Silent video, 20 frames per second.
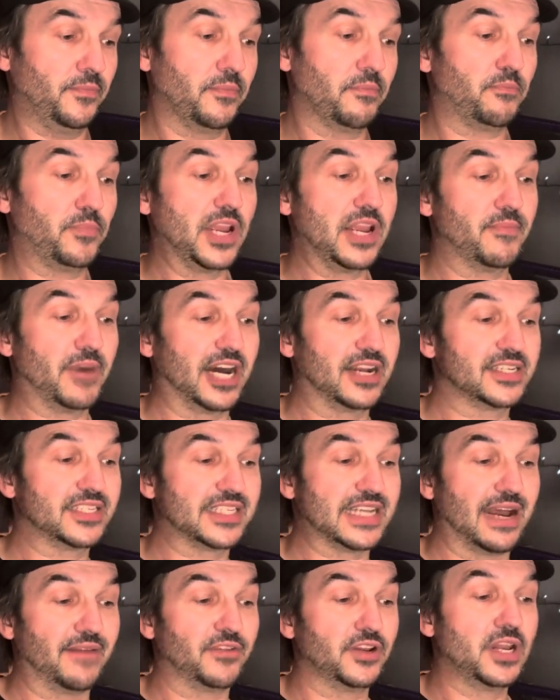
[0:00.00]
B minor
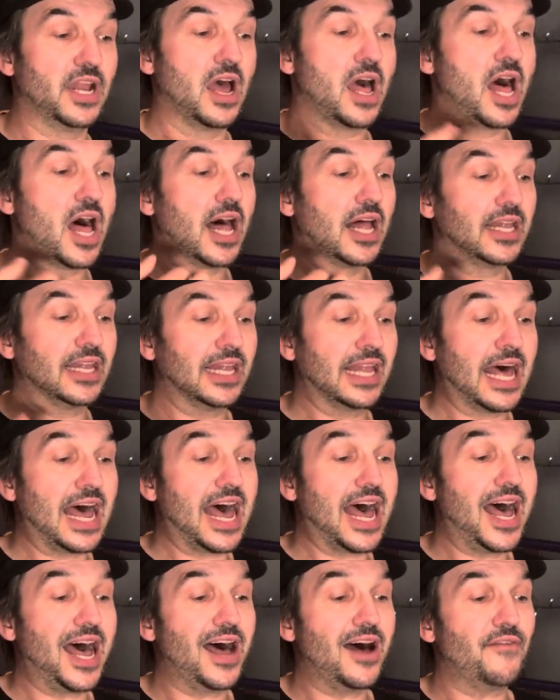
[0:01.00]
7,
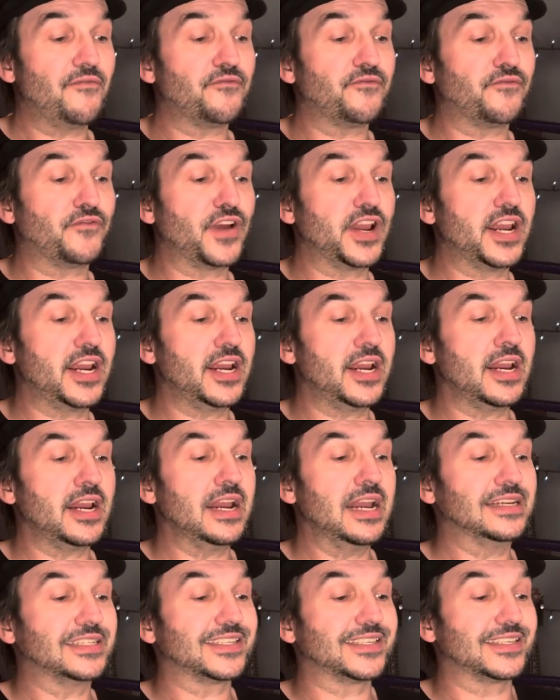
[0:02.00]

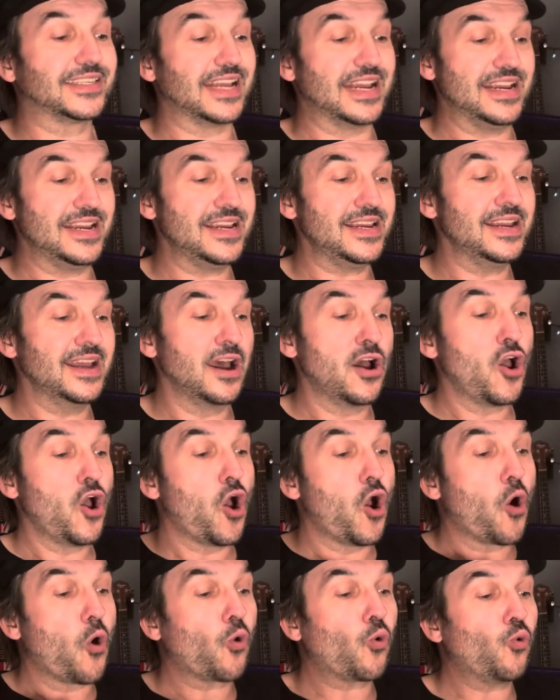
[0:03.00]
laughing C,
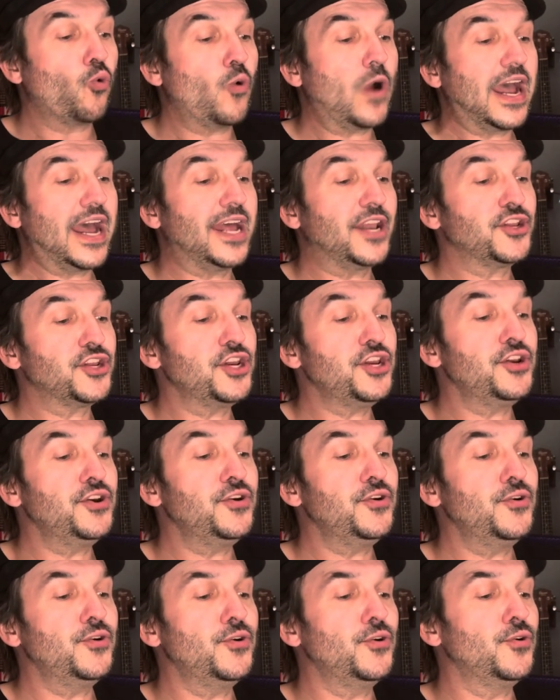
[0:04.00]
when
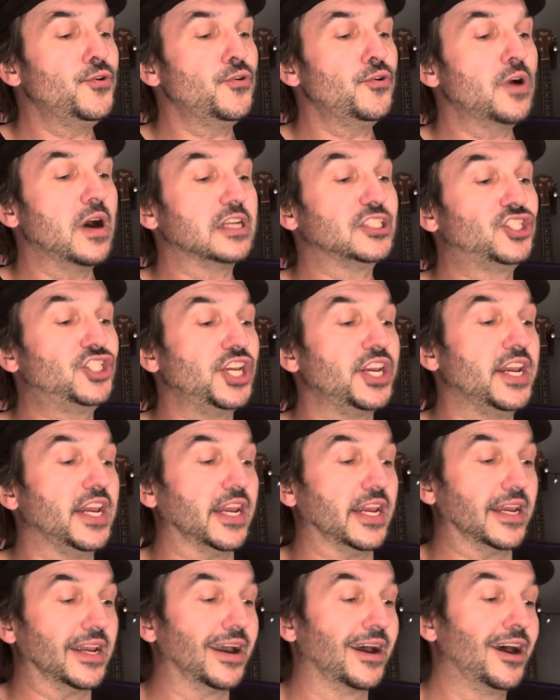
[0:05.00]
you
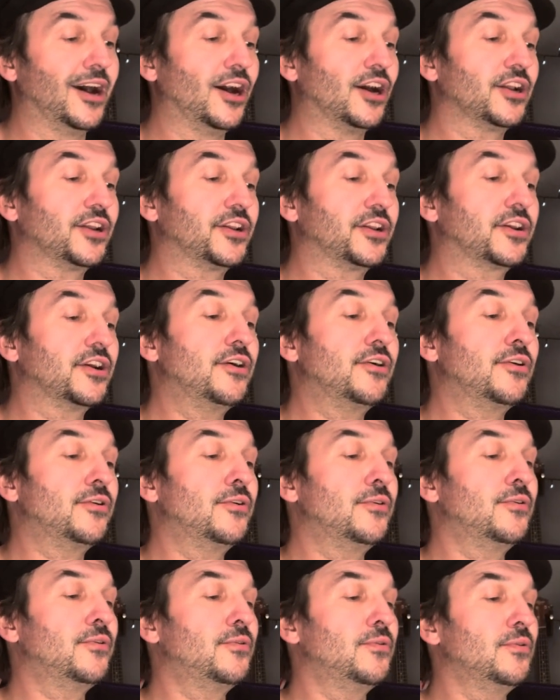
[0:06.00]
G
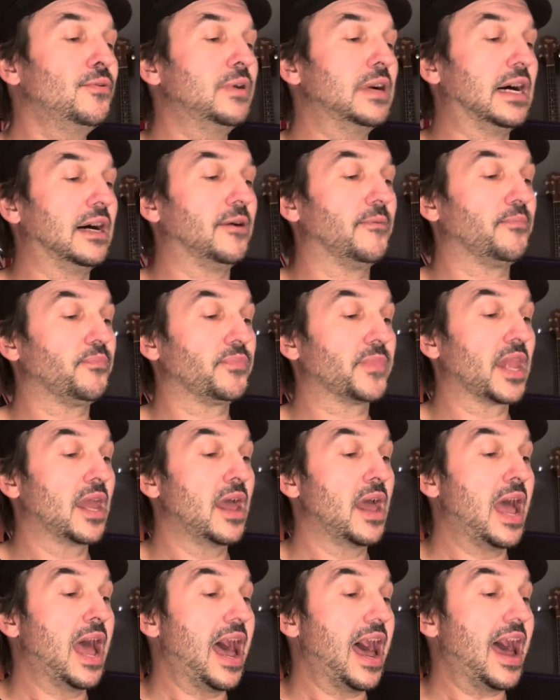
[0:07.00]
go,
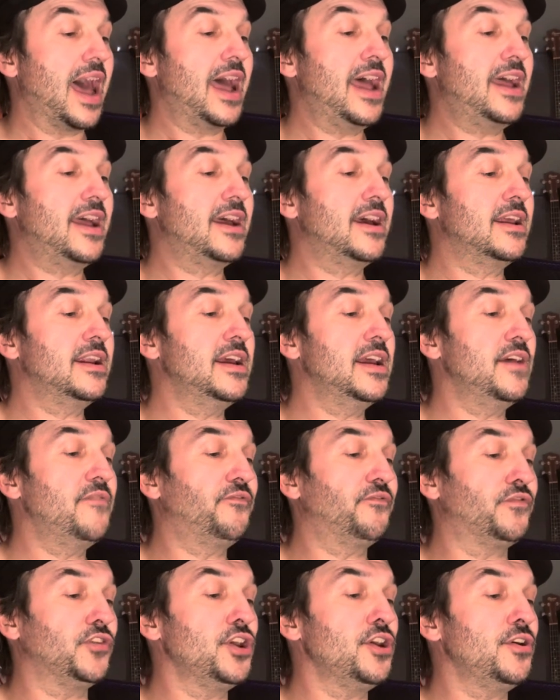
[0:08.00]
and
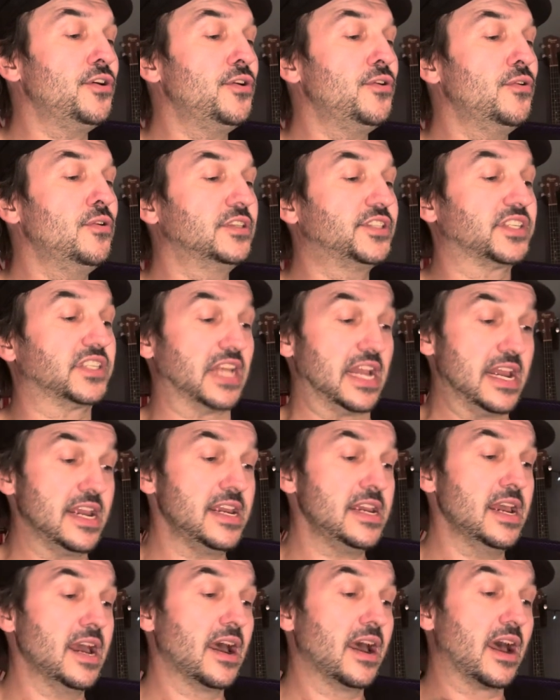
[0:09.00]
if you
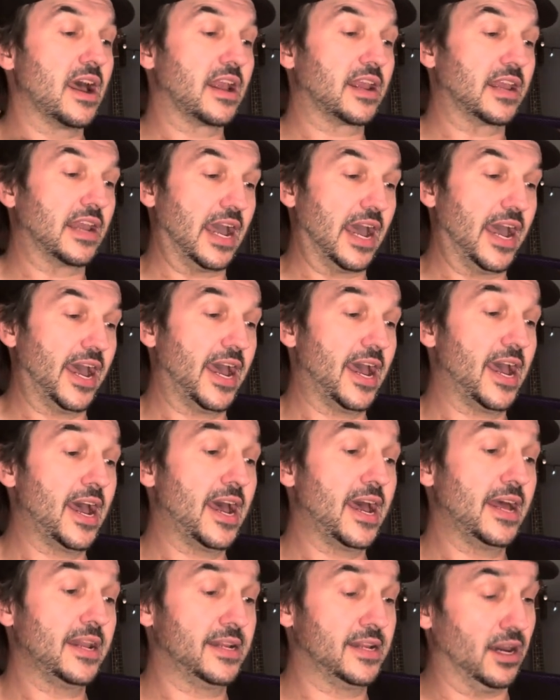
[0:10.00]
see
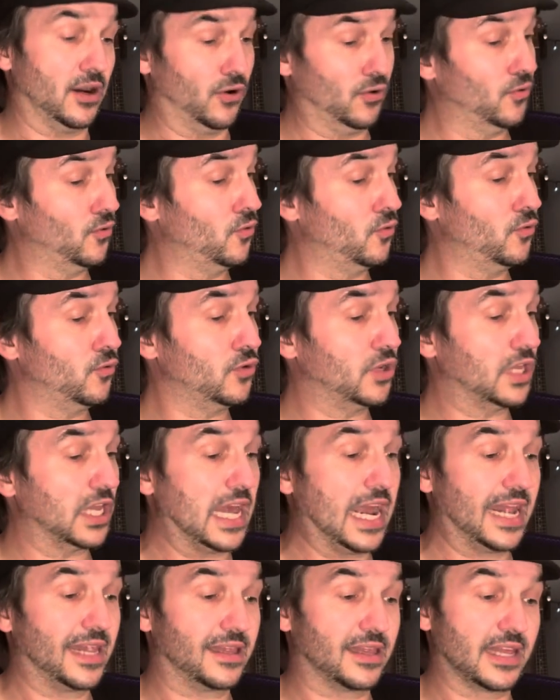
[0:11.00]
care, don't
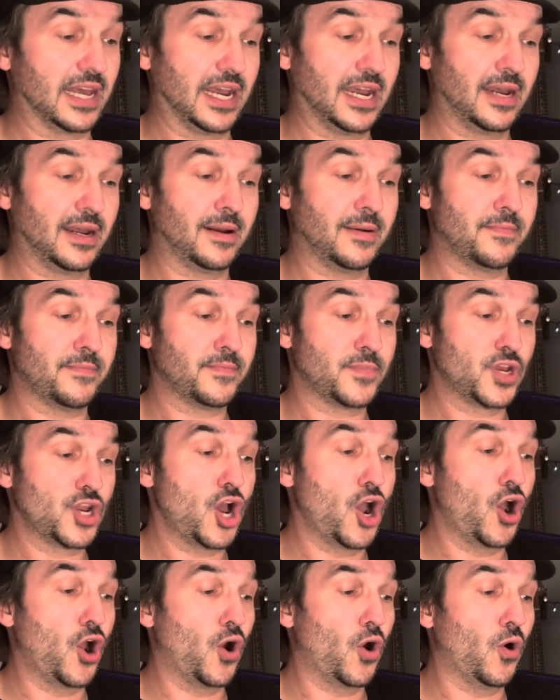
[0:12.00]
let them
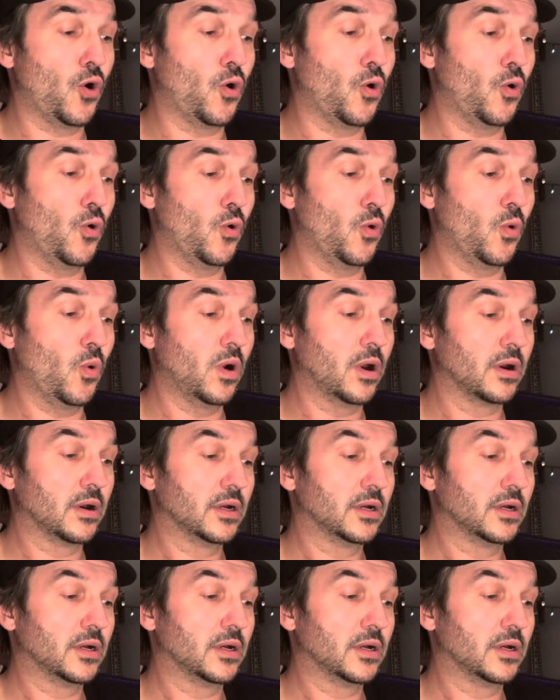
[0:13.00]
know.